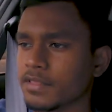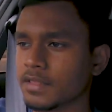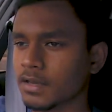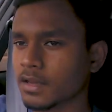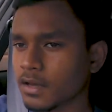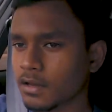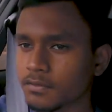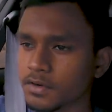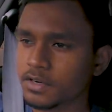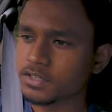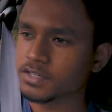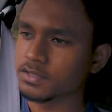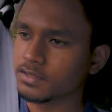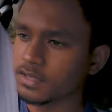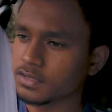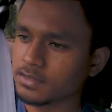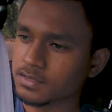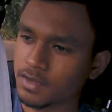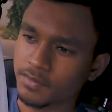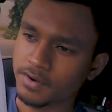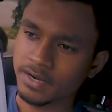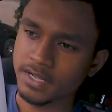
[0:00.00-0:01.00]
with a
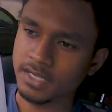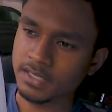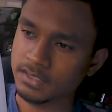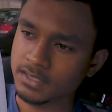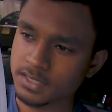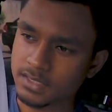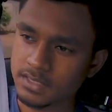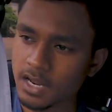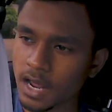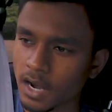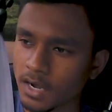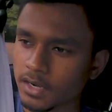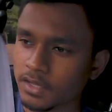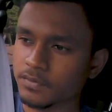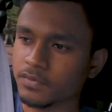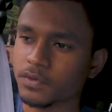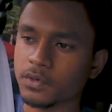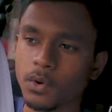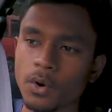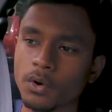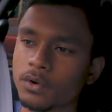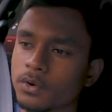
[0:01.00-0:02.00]
conversion that someone else has done,
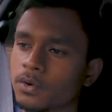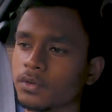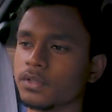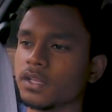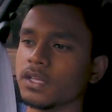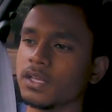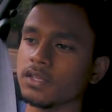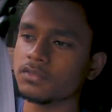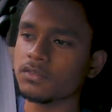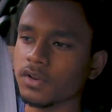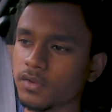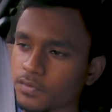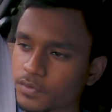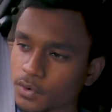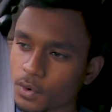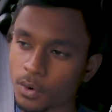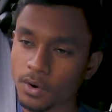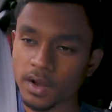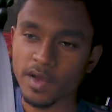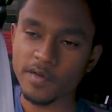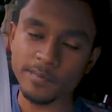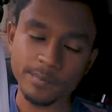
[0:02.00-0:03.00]
if you don't know the history, if
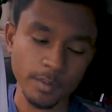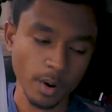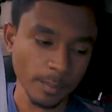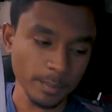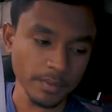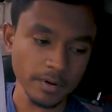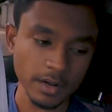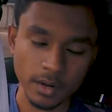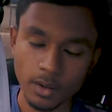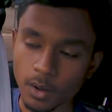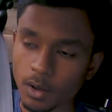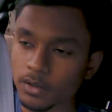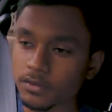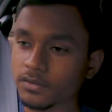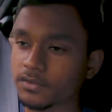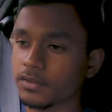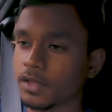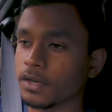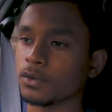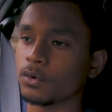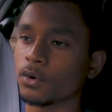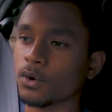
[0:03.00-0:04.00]
you don't have proper
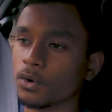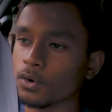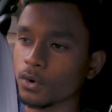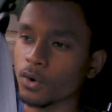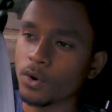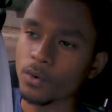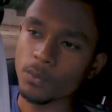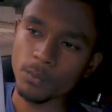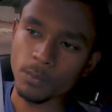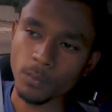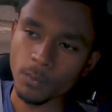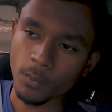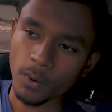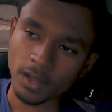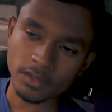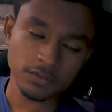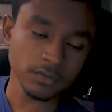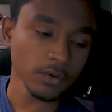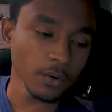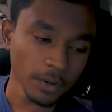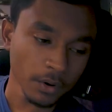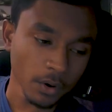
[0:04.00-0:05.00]
records, then you don't know
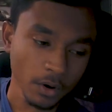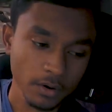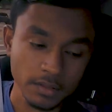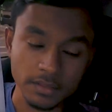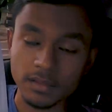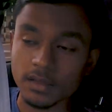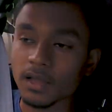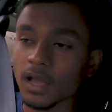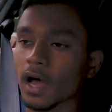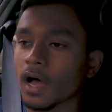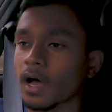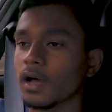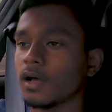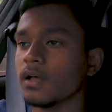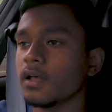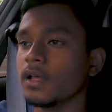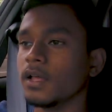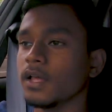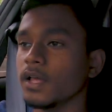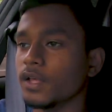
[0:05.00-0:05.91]
what's going on in the car.